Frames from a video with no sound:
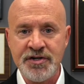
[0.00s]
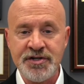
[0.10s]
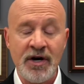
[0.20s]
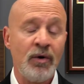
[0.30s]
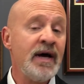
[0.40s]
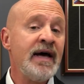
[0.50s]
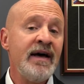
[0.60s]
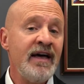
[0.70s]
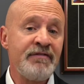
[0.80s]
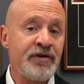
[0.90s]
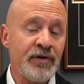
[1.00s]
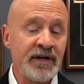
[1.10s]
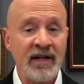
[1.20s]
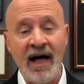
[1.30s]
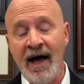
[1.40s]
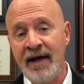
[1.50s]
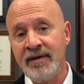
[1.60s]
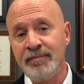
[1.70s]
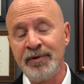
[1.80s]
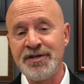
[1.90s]
So if you're inclined,
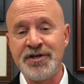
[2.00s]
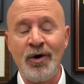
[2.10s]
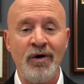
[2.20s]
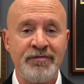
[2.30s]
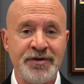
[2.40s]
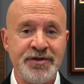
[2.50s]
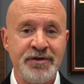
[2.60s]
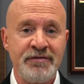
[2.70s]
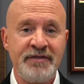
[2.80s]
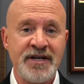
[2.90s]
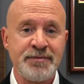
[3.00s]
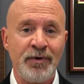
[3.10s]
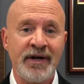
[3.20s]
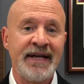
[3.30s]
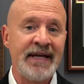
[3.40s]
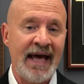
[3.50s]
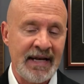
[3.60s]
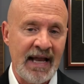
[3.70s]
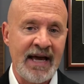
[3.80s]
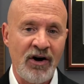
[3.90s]
please go over to Facebook and
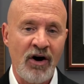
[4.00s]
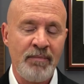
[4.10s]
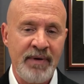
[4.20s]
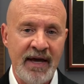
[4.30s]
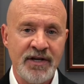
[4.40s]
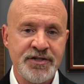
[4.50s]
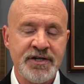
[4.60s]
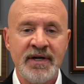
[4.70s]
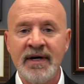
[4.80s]
like our page.